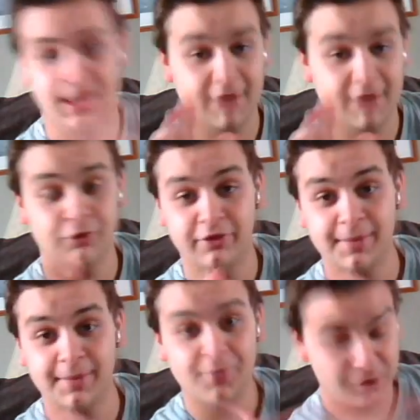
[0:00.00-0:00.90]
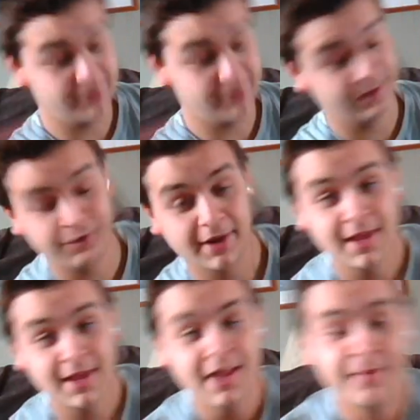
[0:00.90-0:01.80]
never heard his name before? That's right.
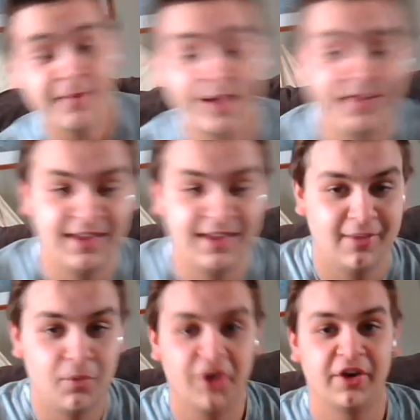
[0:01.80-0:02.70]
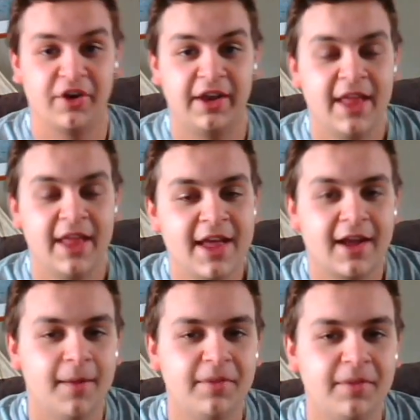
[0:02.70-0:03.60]
It's because he's a walk-on.
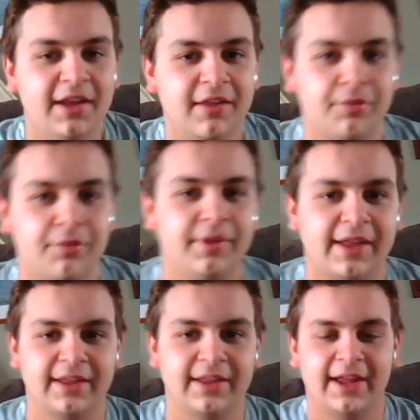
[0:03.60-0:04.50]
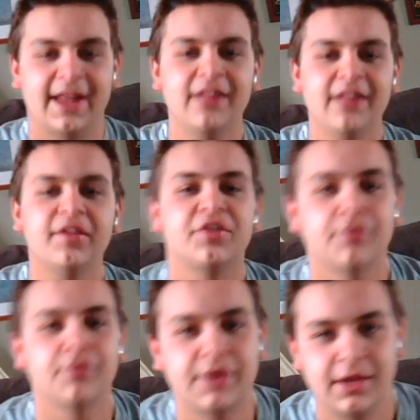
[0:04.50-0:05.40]
Comes in against Louisiana Tech, hits a
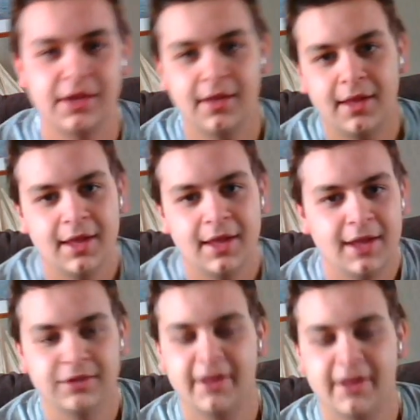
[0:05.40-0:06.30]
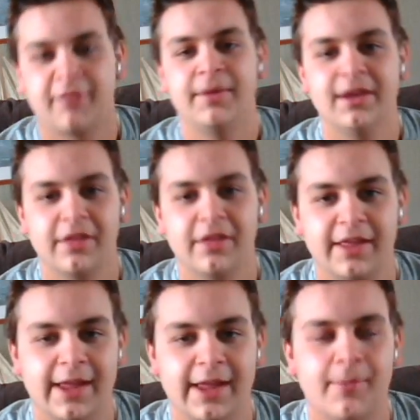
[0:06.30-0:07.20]
three in the last minute of the
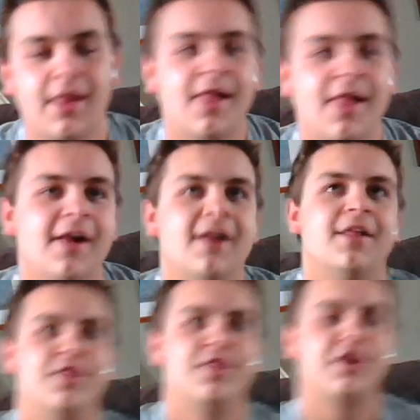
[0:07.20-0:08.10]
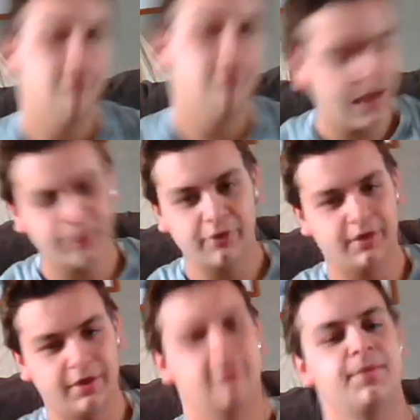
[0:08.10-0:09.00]
game. The crowd goes
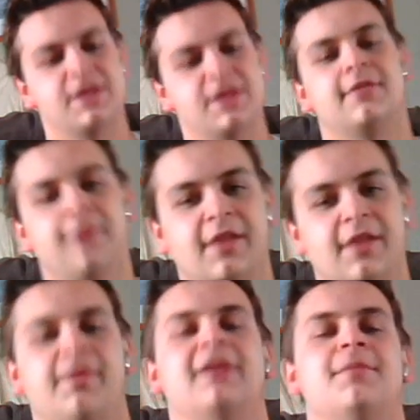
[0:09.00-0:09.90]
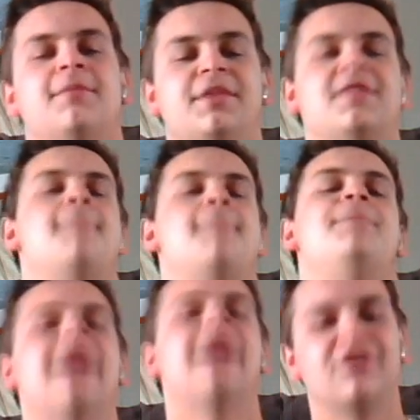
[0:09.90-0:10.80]
nuts, but that's to be expected. But the
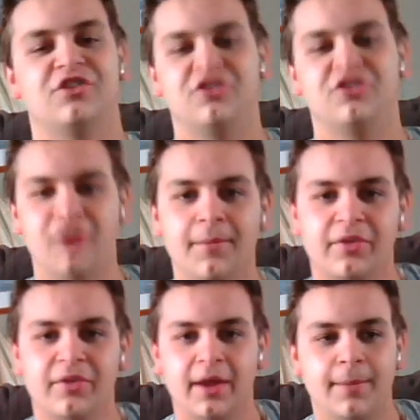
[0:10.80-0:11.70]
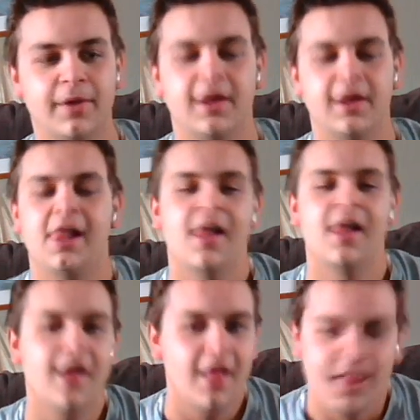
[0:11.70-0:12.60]
bench jumps up.
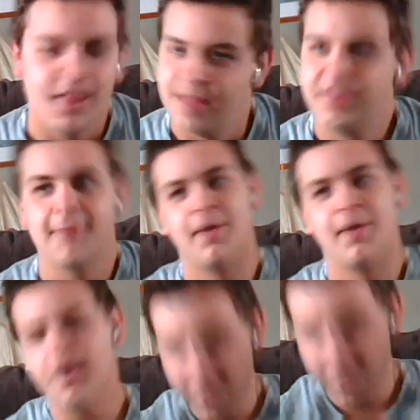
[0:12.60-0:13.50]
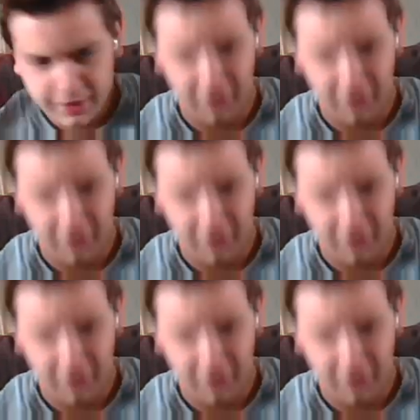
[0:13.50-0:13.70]
They're pumping the